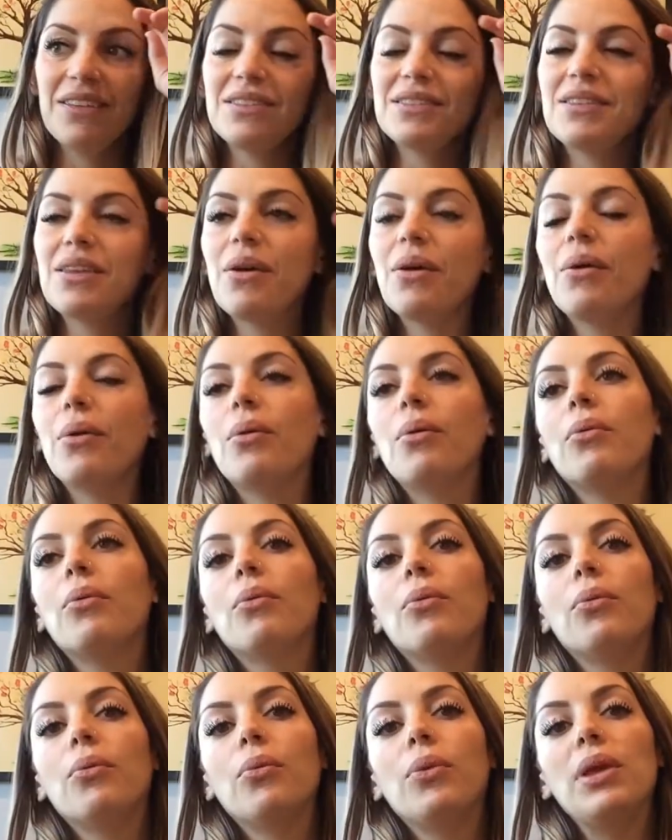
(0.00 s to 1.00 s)

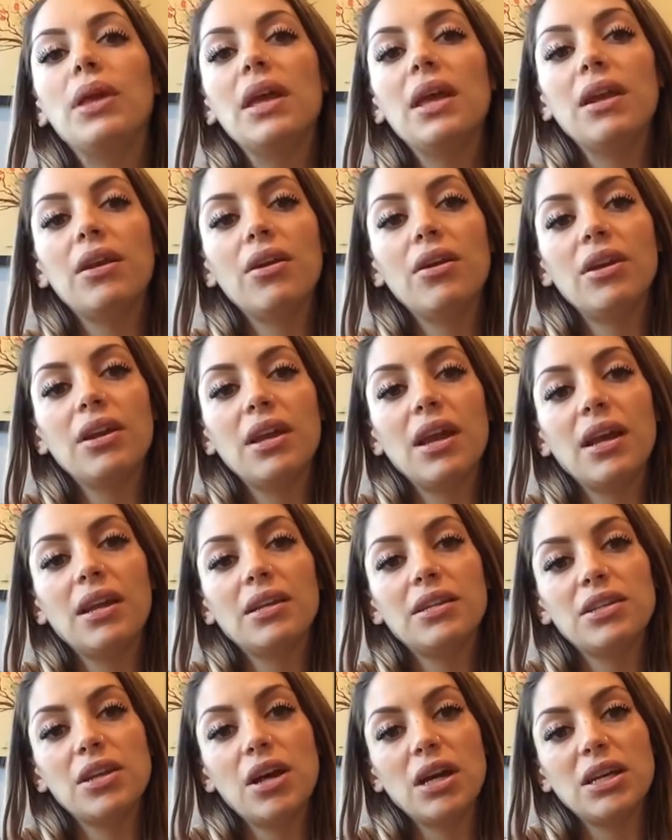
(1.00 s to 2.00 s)
So we had already kind
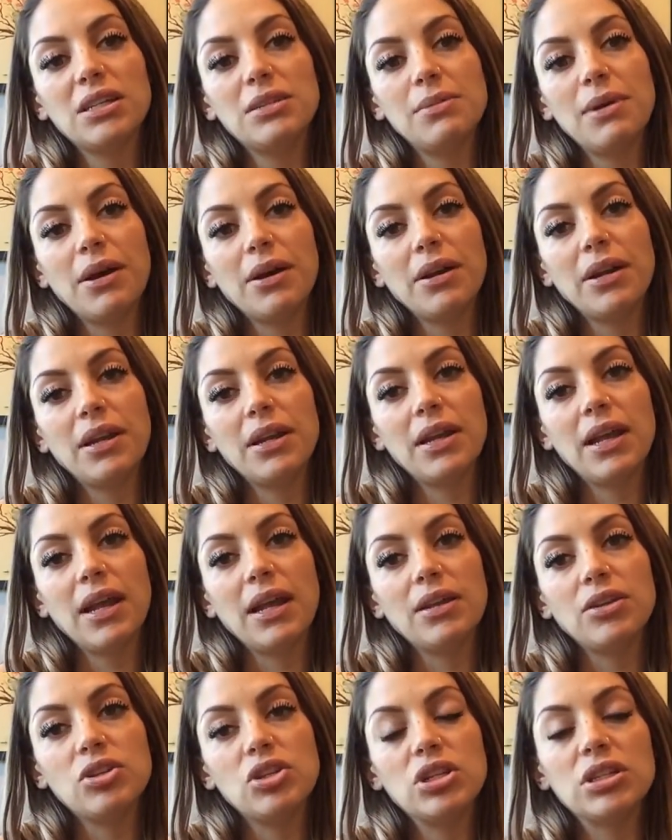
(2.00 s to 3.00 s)
of talked about it,
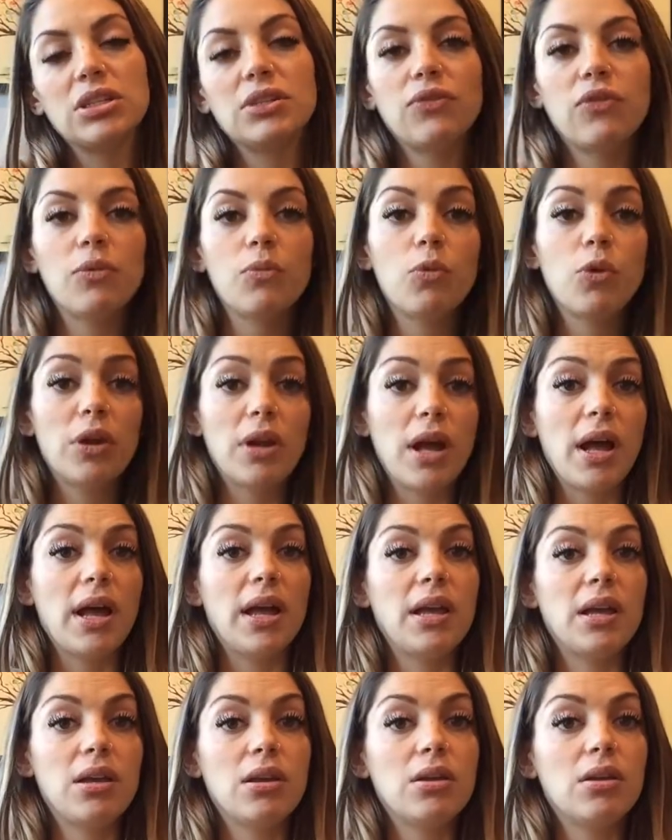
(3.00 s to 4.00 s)
and just from what
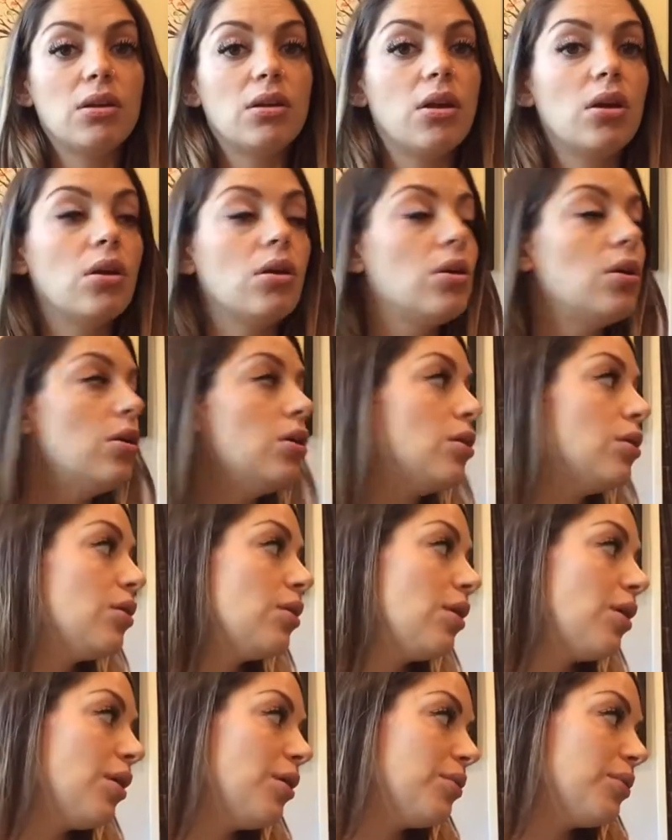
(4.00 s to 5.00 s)
I
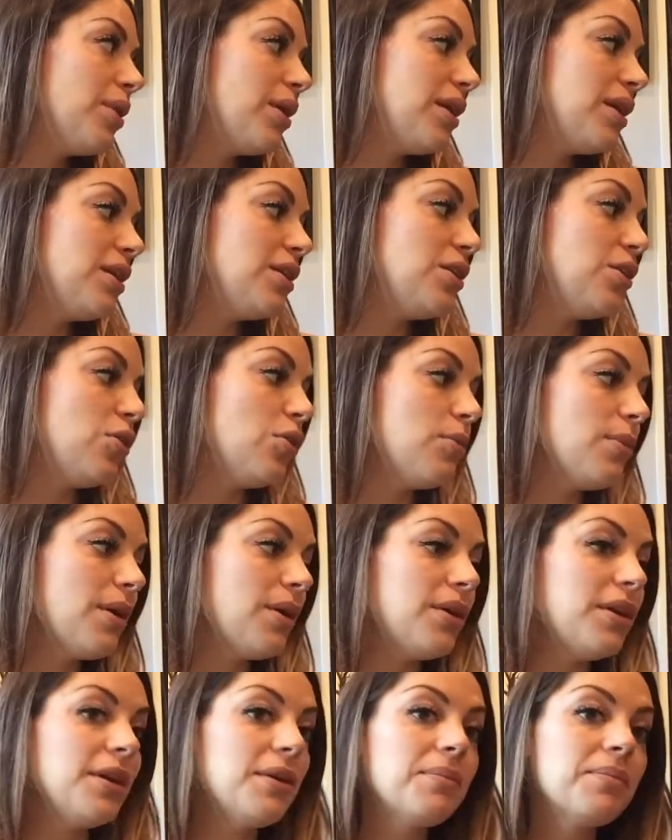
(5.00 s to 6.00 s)
already knew
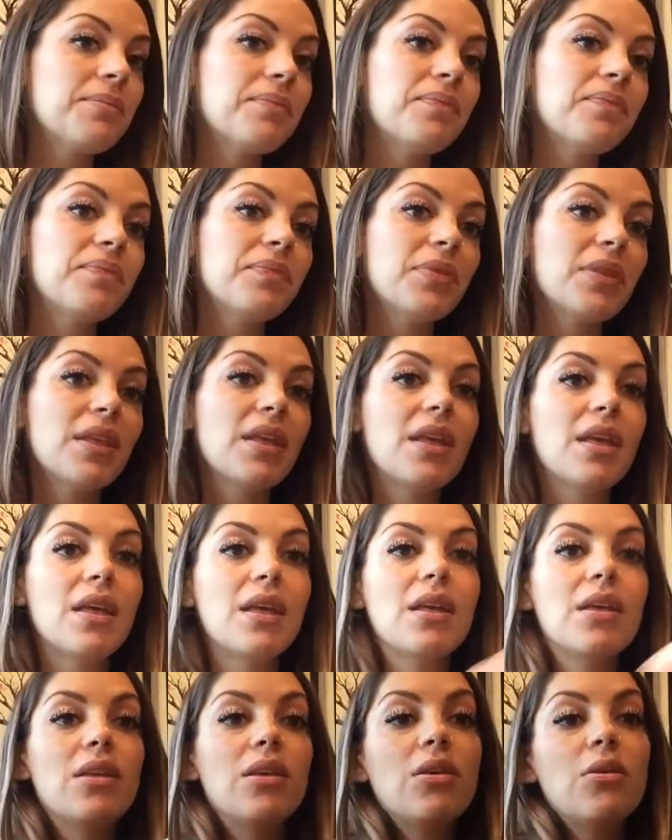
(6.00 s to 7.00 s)
about
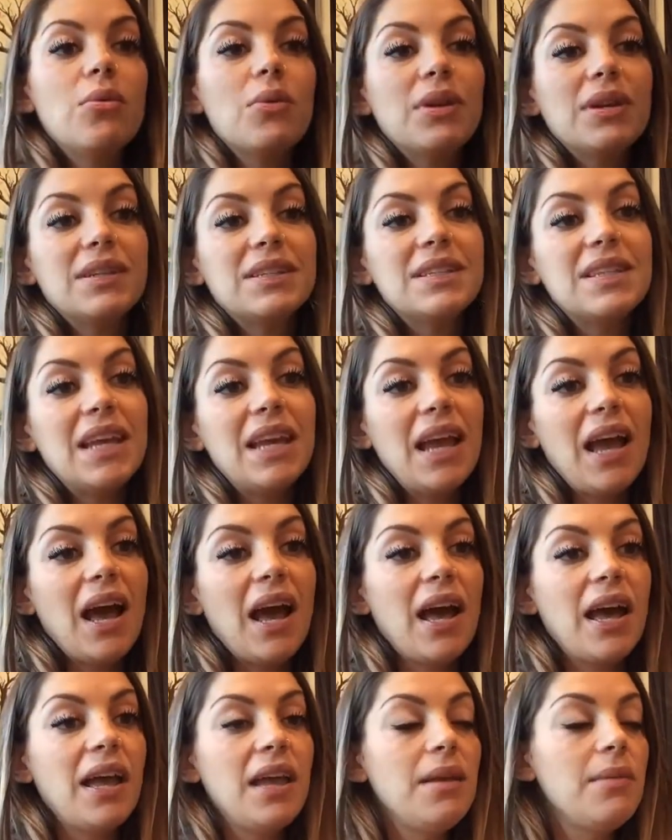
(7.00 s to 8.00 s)
it. You want to say
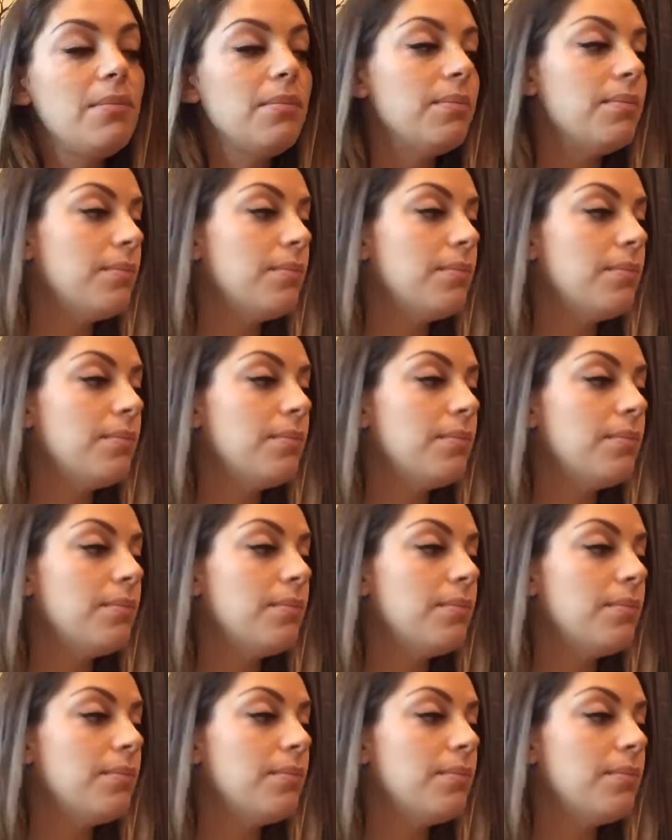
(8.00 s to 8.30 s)
hi?